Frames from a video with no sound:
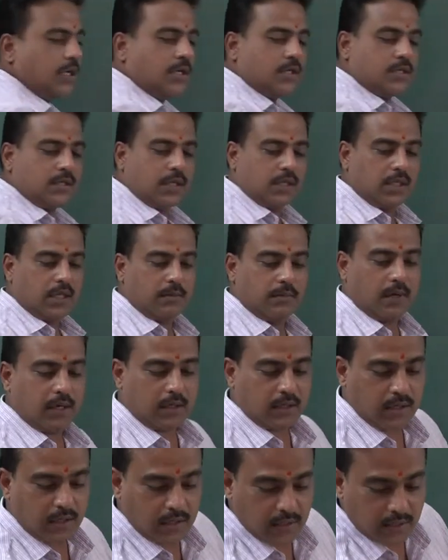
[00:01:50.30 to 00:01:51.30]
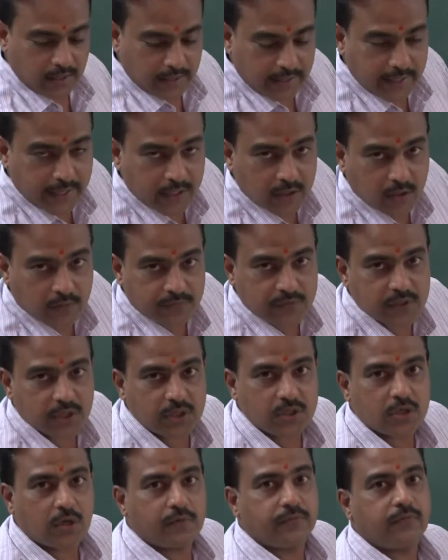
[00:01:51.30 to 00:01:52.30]
is nothing but rate of
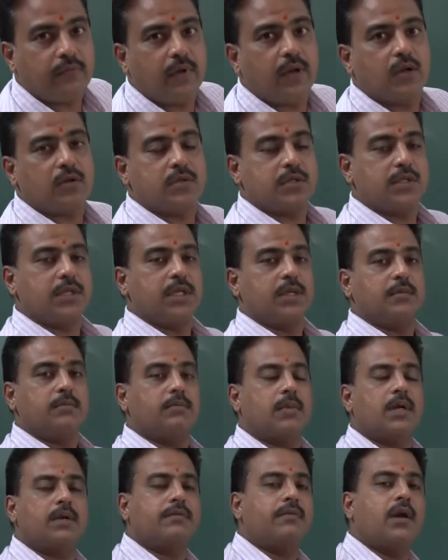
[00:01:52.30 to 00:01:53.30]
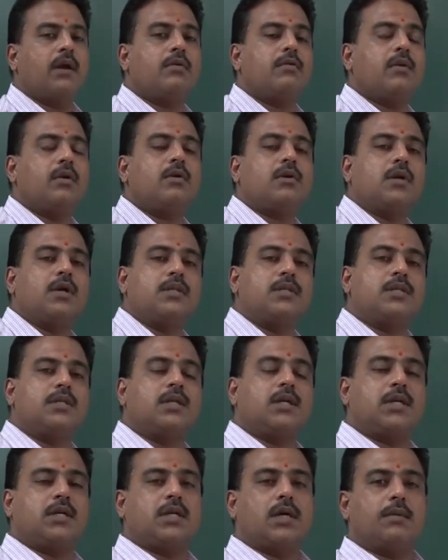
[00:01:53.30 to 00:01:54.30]
change of velocity, but we have not
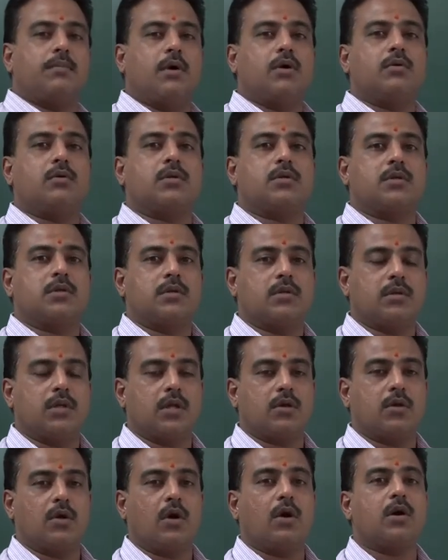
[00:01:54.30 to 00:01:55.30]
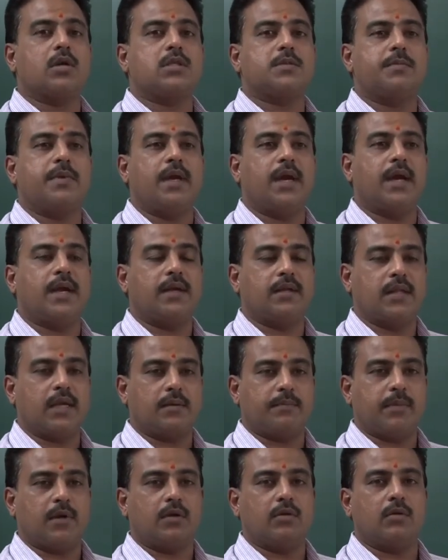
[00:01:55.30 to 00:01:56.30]
considered about the cause behind
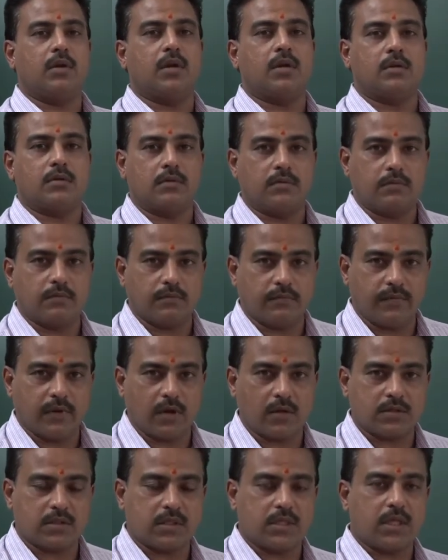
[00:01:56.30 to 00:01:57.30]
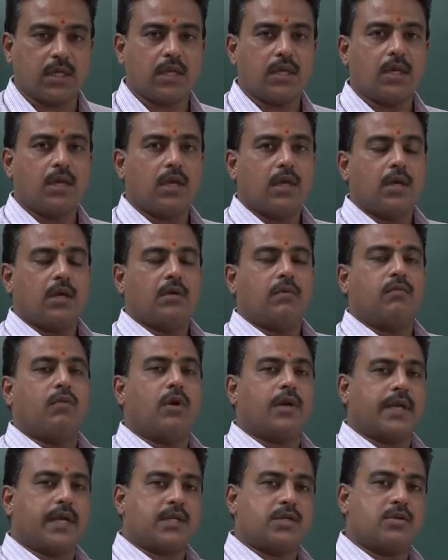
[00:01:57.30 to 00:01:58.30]
that particular velocity,
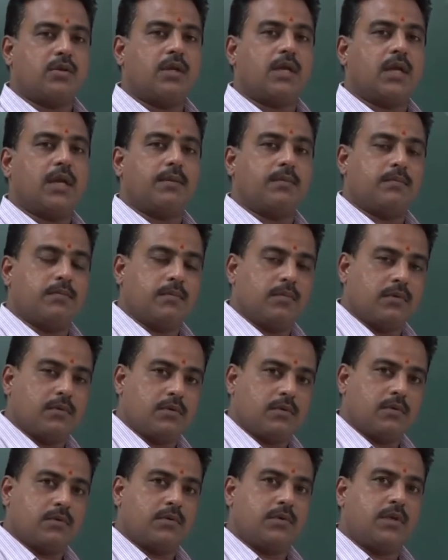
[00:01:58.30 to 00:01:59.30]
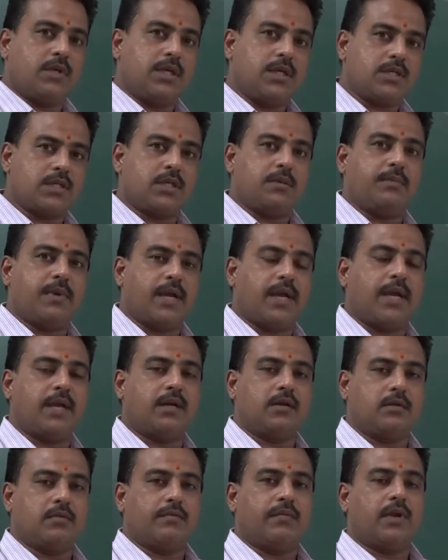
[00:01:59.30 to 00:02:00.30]
what actually the reason
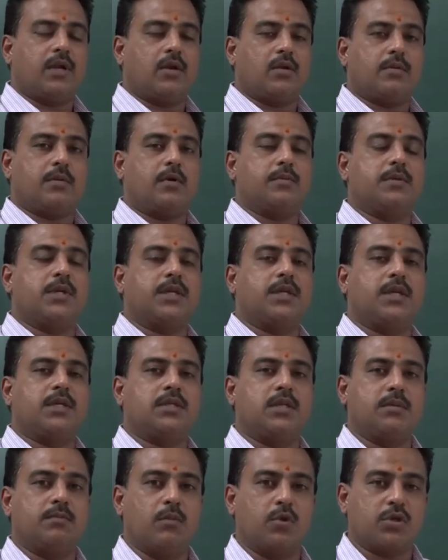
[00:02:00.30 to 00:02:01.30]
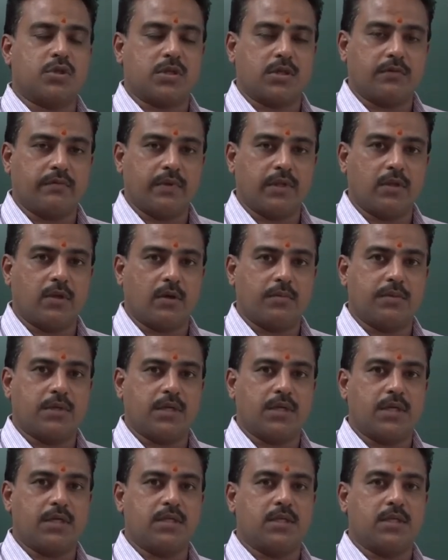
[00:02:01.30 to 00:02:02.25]
behind when our object is in motion, when the object is